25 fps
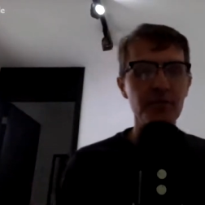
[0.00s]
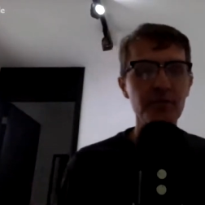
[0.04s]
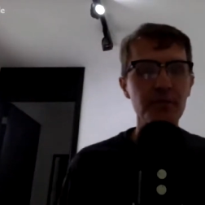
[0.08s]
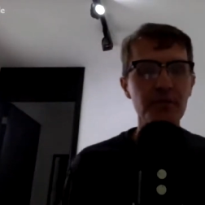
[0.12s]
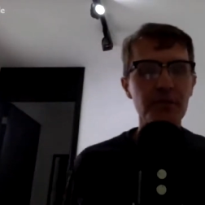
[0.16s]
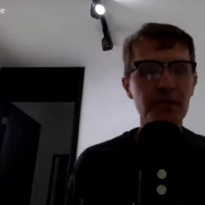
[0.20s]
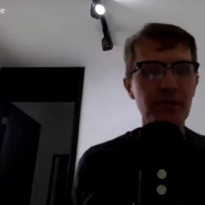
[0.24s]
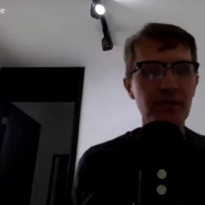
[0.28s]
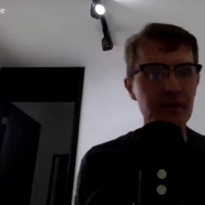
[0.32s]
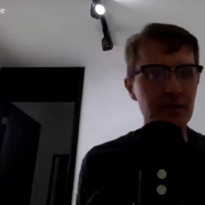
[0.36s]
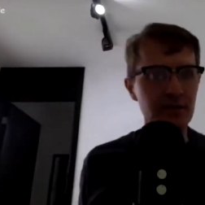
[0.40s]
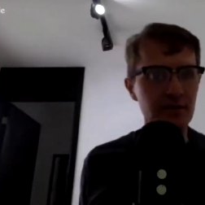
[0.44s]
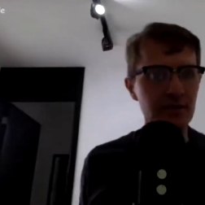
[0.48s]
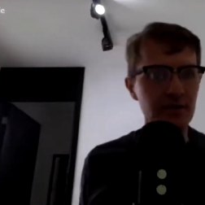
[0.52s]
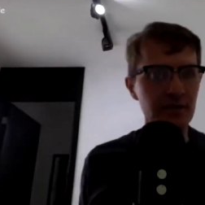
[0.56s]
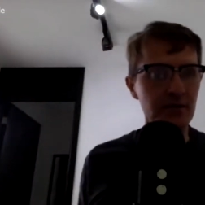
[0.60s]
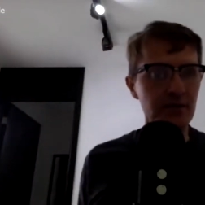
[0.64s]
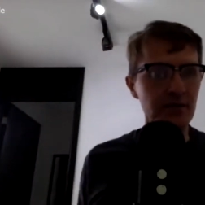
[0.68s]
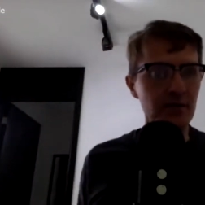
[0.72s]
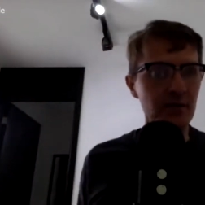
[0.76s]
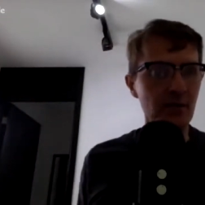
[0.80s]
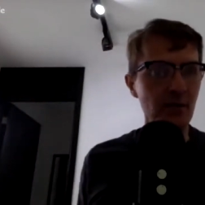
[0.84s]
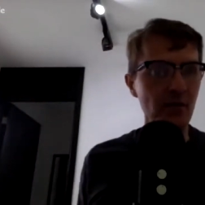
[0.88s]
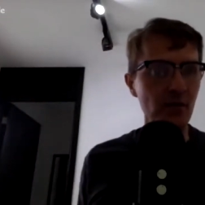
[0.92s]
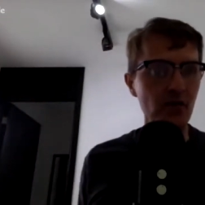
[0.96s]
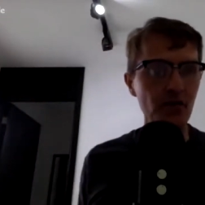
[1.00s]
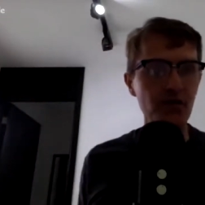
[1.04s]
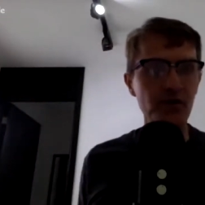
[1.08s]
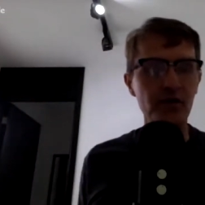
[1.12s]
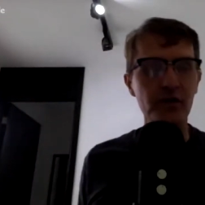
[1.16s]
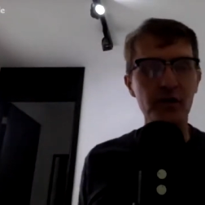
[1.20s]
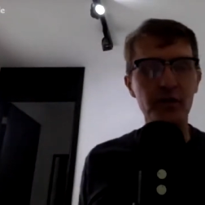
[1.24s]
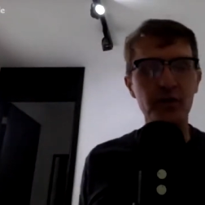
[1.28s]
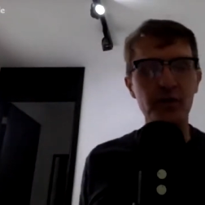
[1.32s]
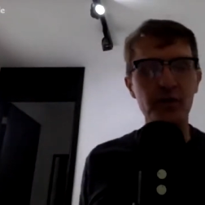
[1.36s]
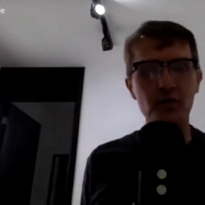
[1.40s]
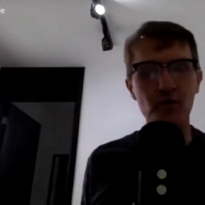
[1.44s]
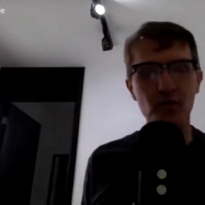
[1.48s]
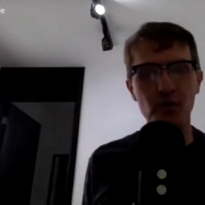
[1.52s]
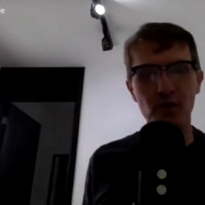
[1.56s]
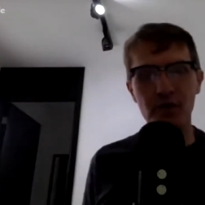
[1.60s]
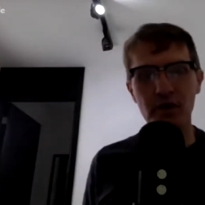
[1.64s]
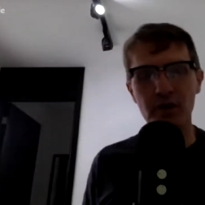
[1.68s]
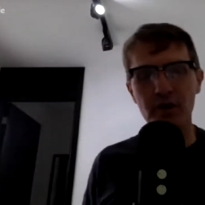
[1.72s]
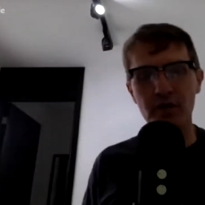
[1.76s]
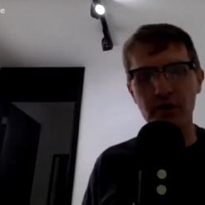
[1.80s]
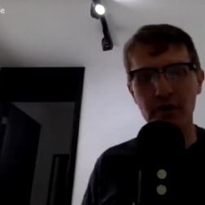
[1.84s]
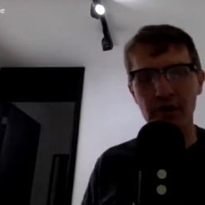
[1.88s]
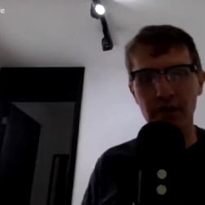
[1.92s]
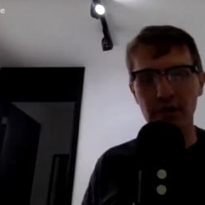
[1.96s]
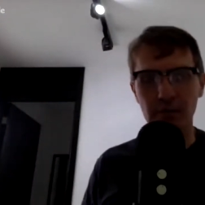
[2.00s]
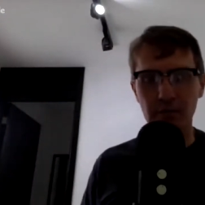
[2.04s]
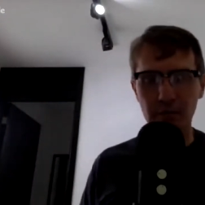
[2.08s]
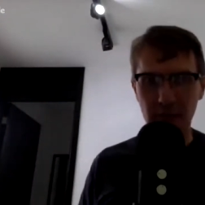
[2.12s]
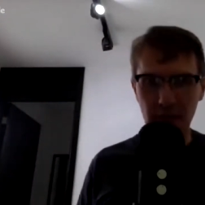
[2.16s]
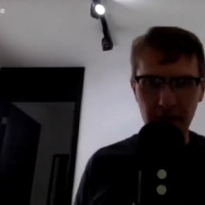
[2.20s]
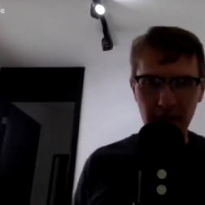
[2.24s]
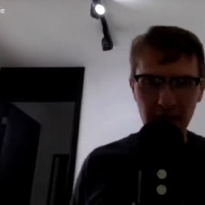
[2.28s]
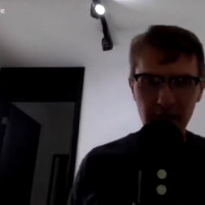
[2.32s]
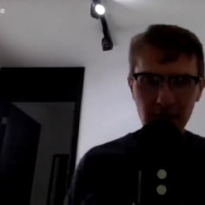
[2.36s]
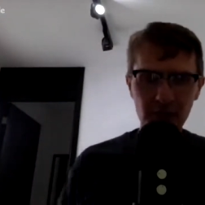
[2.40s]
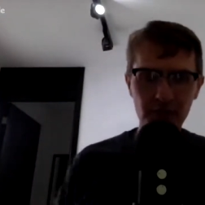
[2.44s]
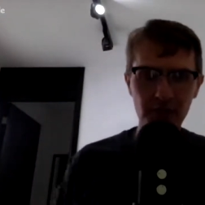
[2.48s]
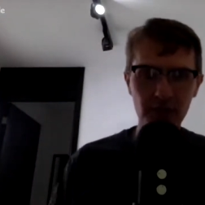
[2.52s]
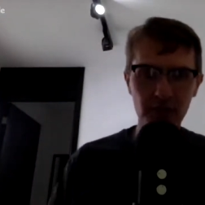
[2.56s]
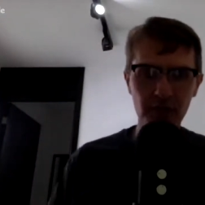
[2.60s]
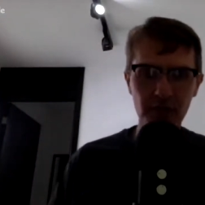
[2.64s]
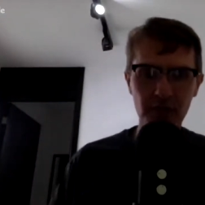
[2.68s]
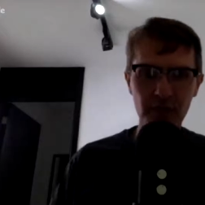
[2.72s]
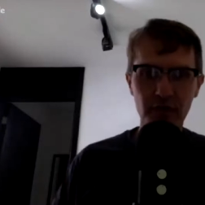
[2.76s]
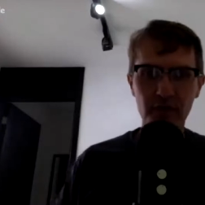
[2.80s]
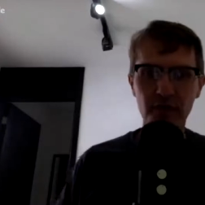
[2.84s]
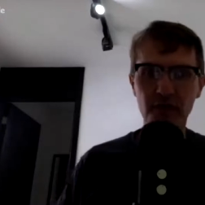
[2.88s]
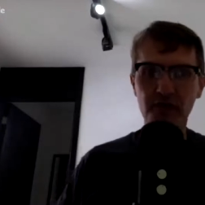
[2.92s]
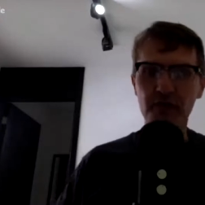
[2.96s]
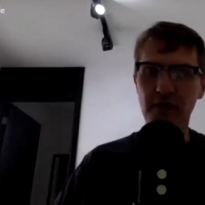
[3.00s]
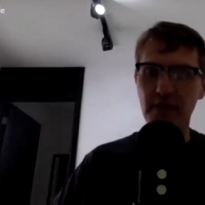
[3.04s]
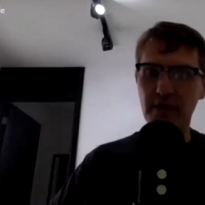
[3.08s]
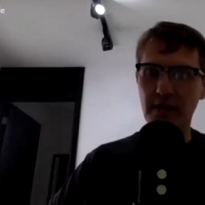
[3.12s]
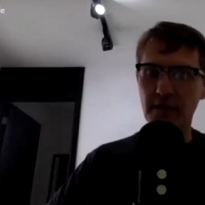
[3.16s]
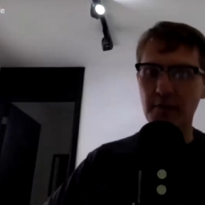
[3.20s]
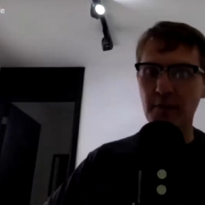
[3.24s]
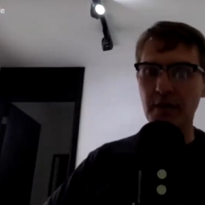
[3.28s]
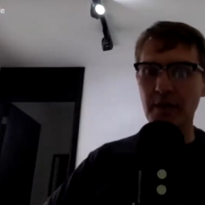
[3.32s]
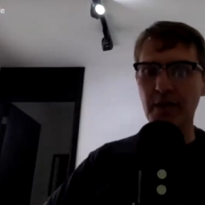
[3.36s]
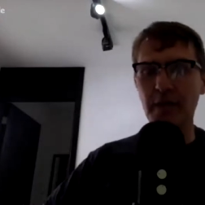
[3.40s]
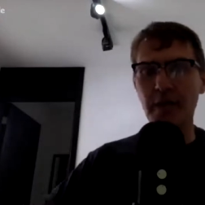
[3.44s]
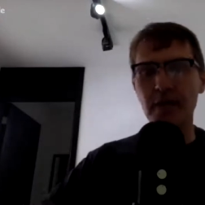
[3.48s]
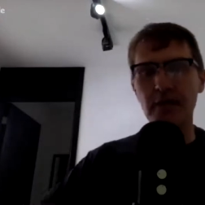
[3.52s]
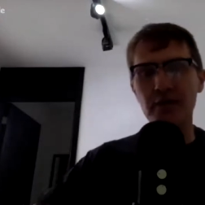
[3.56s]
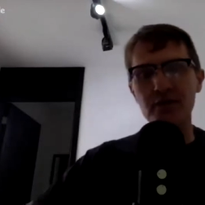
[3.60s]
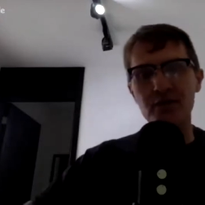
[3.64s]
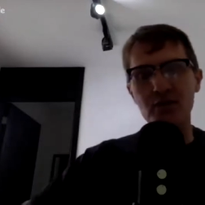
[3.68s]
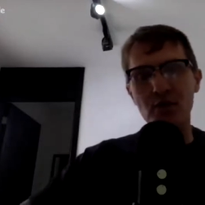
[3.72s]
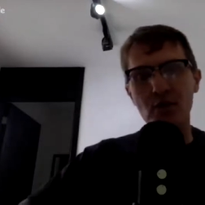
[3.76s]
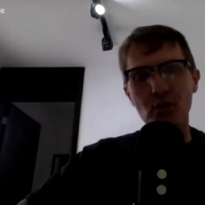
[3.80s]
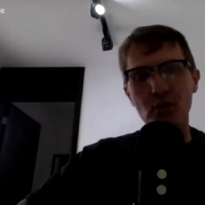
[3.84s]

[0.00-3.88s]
something that's hopefully relevant and meaningful for them.